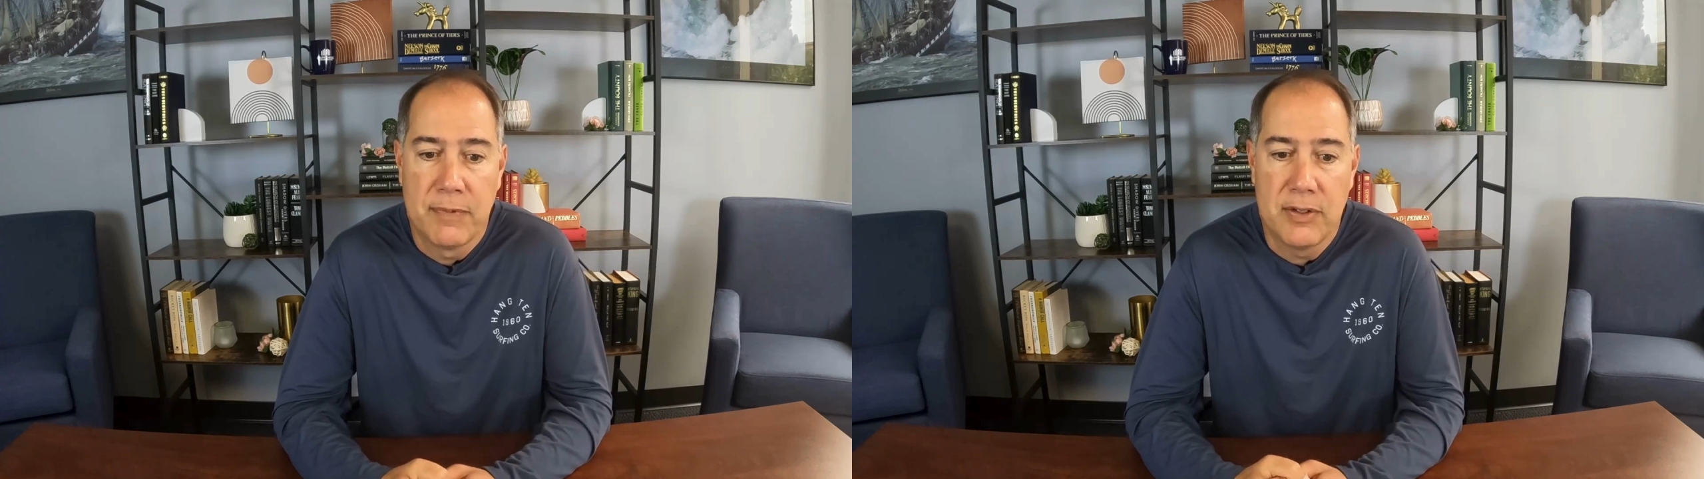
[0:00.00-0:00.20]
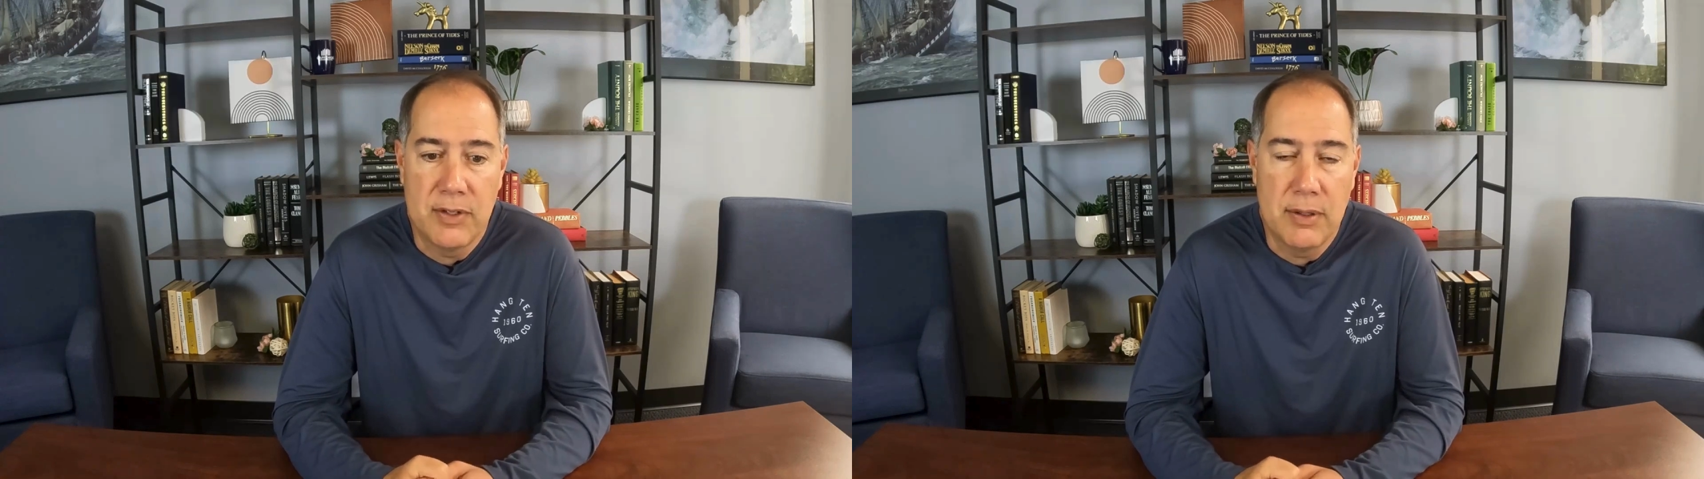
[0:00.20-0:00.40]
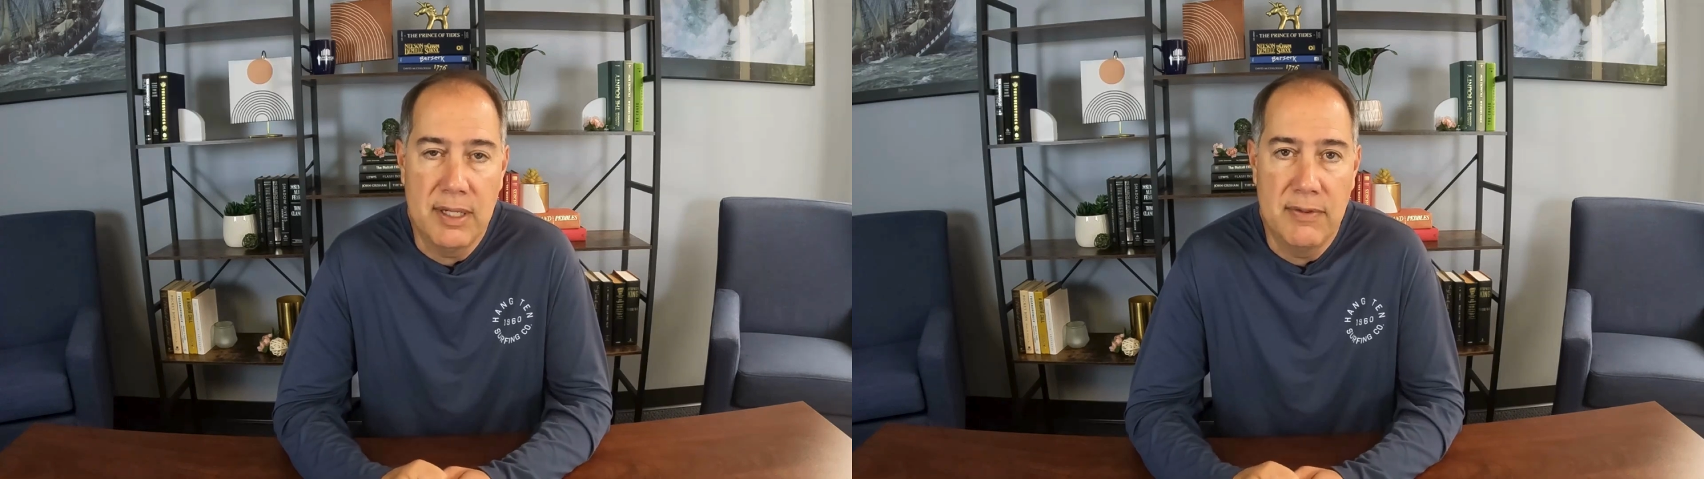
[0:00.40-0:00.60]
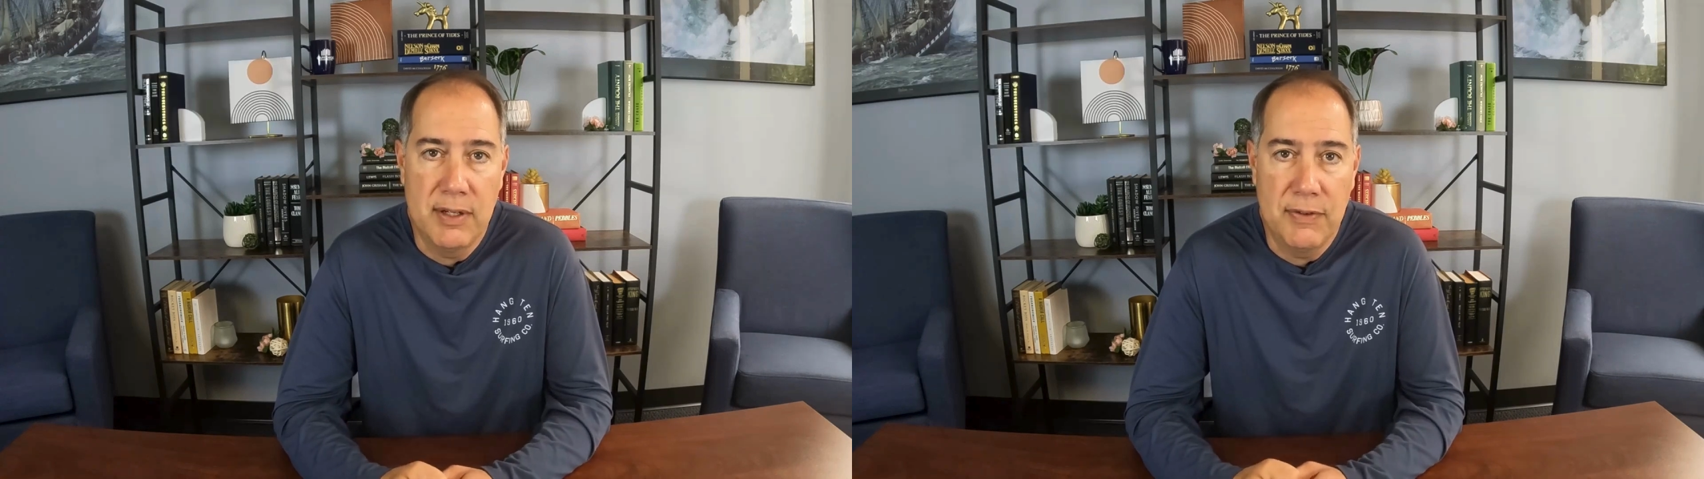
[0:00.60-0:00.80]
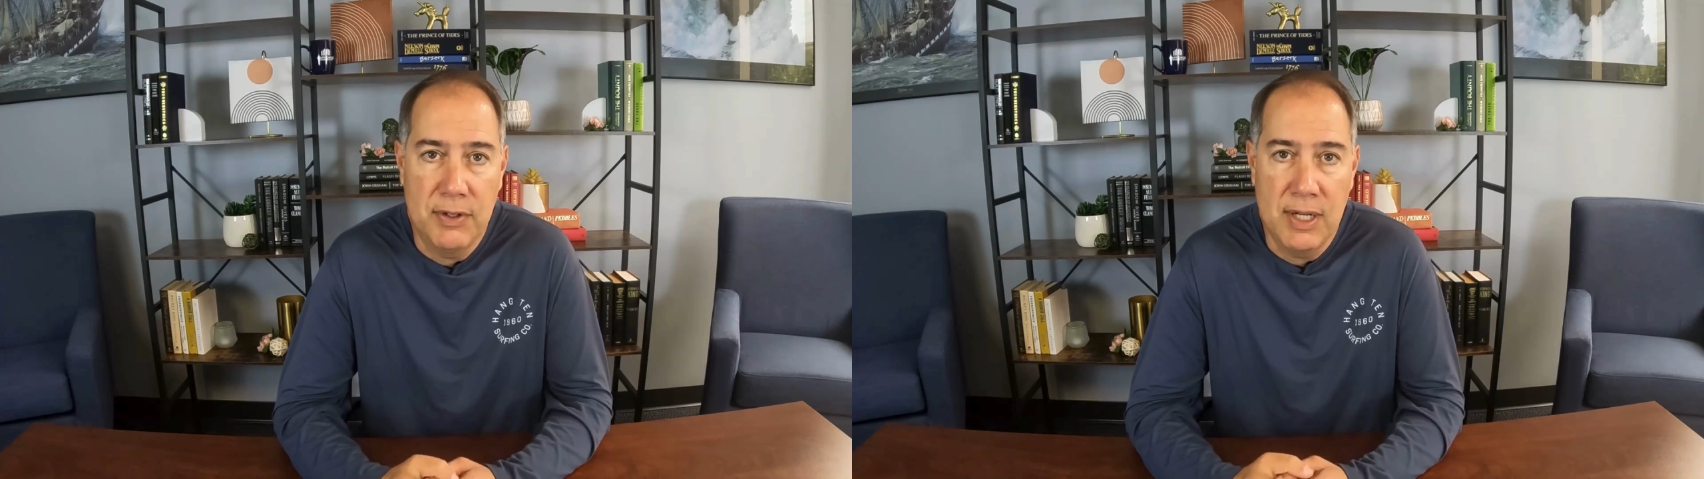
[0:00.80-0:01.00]
So even
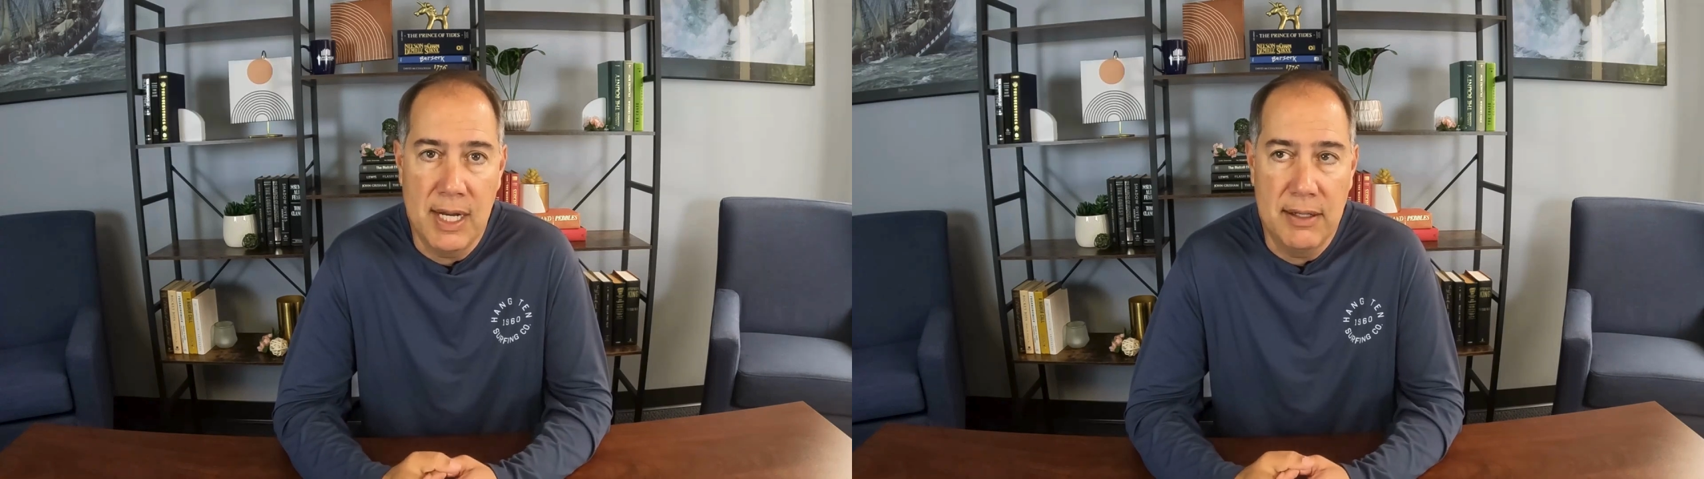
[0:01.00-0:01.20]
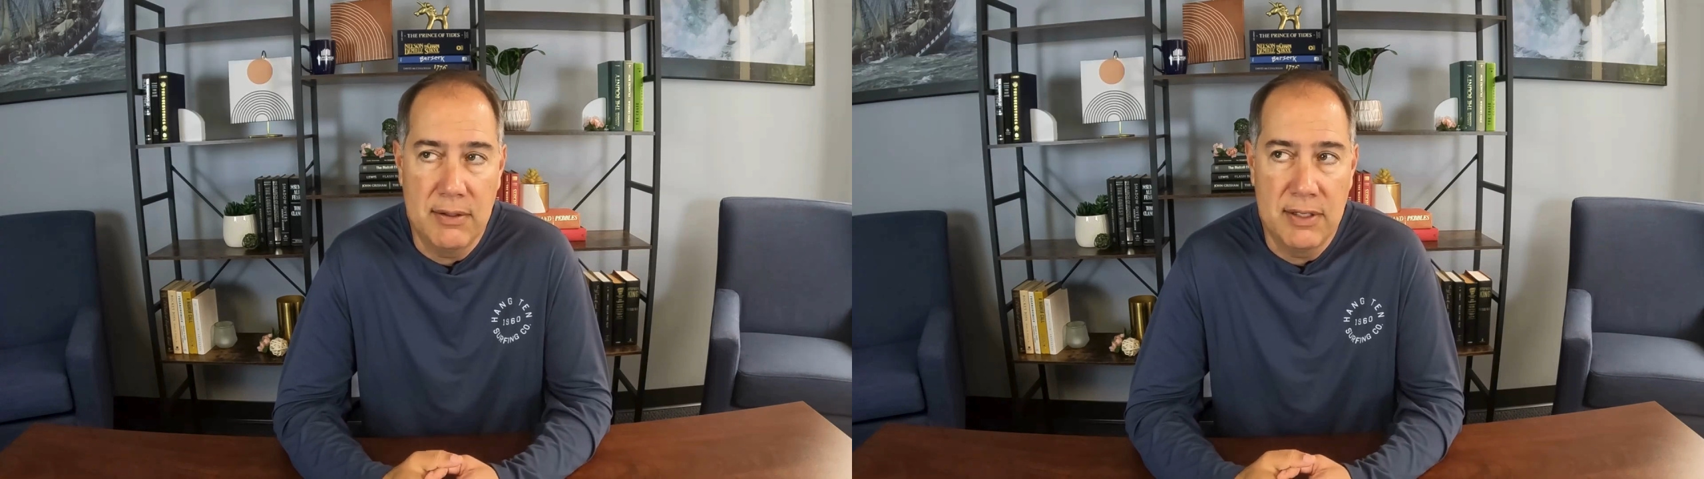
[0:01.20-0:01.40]
if you're not